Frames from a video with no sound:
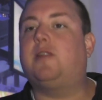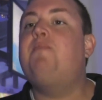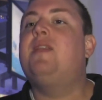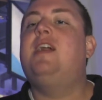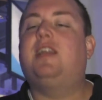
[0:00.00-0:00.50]

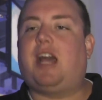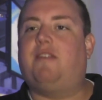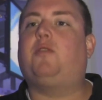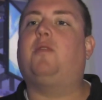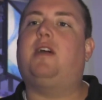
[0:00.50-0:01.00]
So
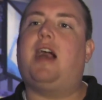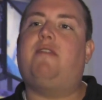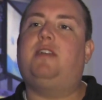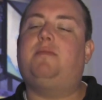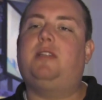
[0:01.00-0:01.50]
kind of cool to
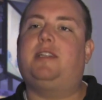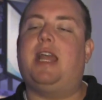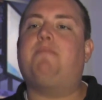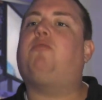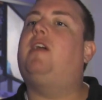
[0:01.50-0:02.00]
have the
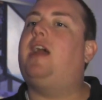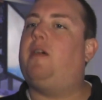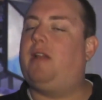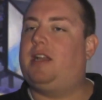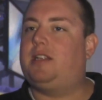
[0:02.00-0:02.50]
day play
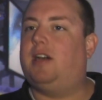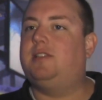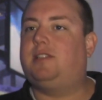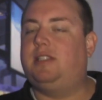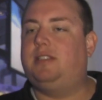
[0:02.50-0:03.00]
out like it
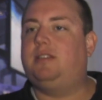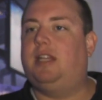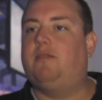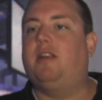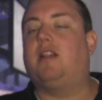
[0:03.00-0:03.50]
does
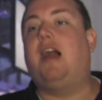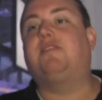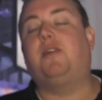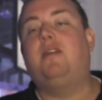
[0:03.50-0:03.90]
in real life.